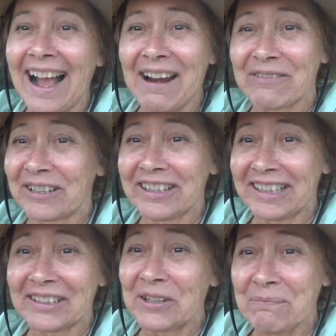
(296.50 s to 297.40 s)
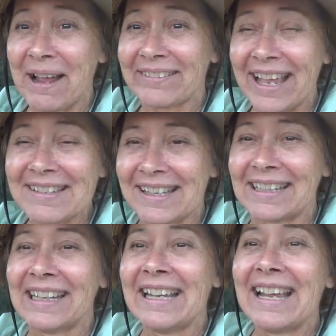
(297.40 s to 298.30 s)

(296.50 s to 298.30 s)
I really learned my lesson.